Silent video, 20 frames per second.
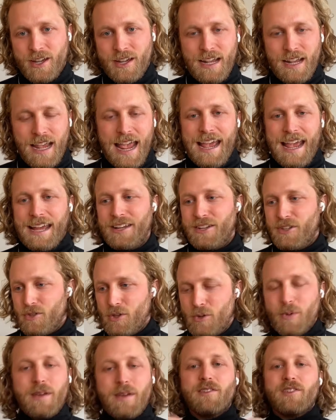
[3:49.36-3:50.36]
and
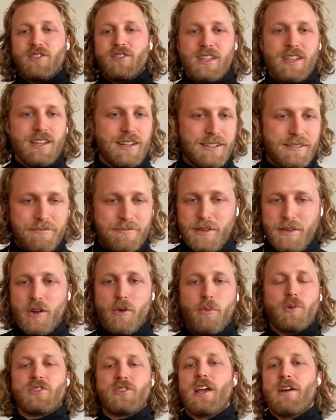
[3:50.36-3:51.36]
you even see
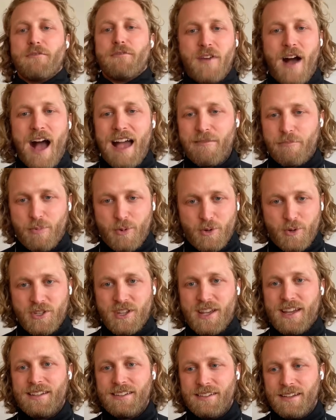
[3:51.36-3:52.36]
we'll say a
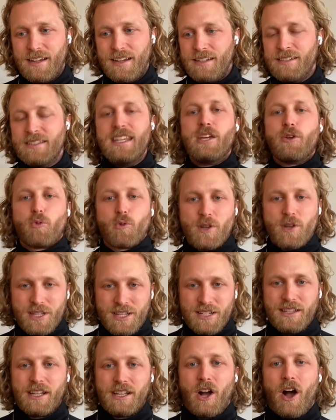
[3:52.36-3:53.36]
5% decrease
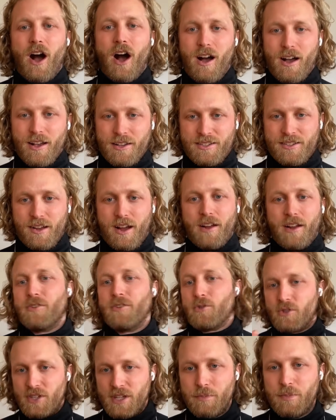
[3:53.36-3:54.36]
in the cost on
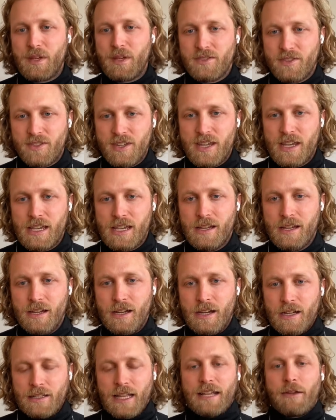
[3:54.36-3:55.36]
your CPC,
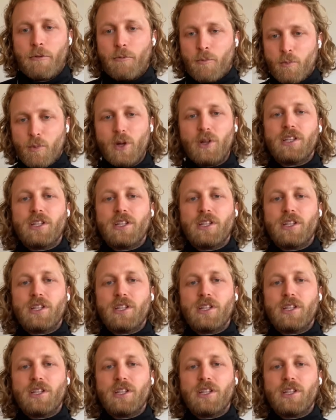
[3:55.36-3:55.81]
like really